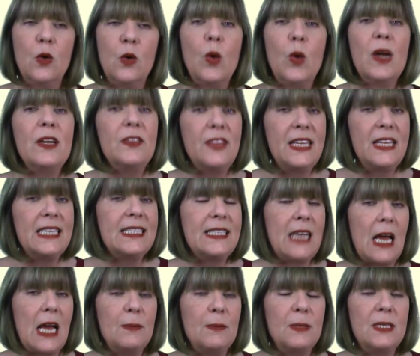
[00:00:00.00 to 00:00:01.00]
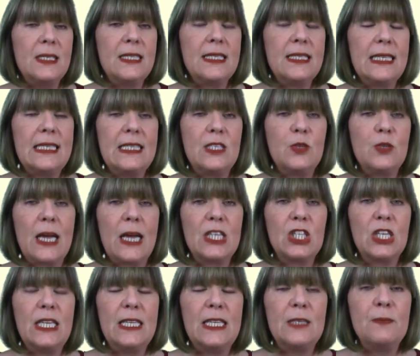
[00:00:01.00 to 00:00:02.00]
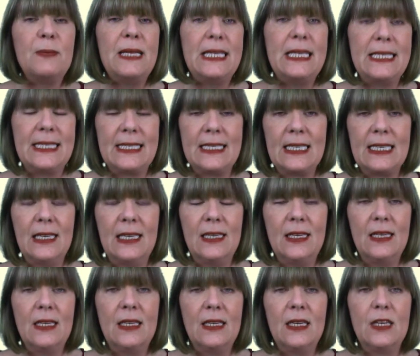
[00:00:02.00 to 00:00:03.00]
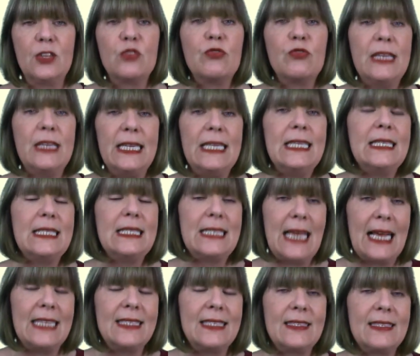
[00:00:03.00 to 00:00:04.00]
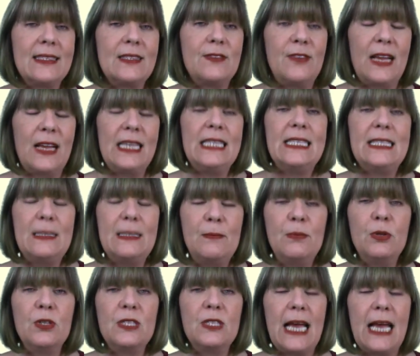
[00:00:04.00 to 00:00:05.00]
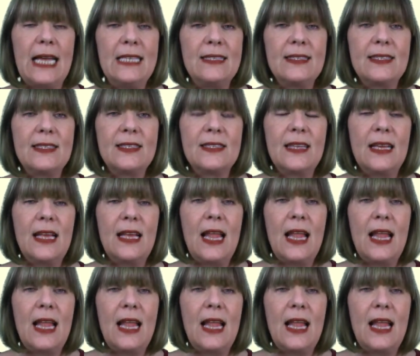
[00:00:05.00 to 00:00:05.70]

One of the assignments is to actually administer 3 tests, fairly simple tests.